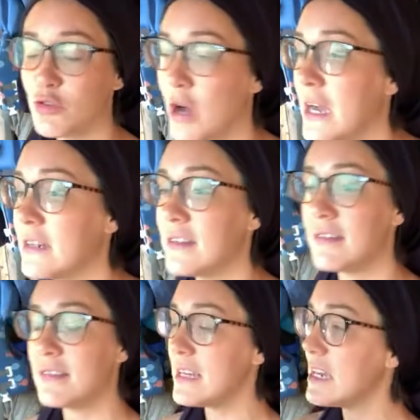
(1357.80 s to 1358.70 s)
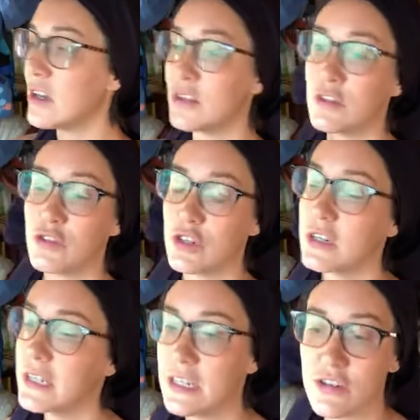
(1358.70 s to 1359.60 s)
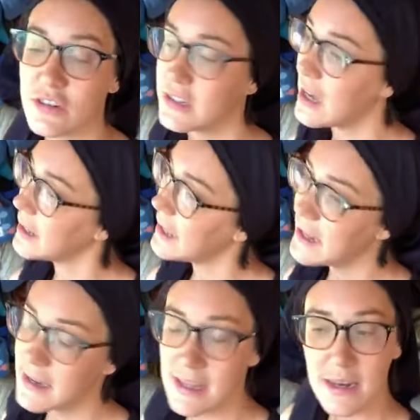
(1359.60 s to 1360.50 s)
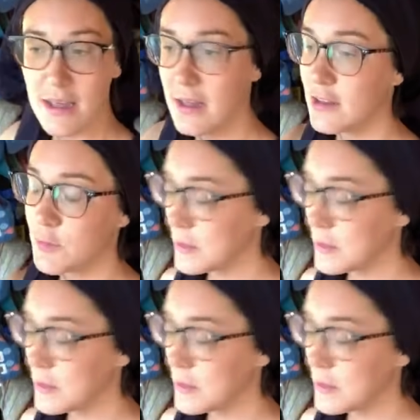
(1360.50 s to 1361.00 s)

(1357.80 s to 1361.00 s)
trying to seek on the journey and you're not getting it, it's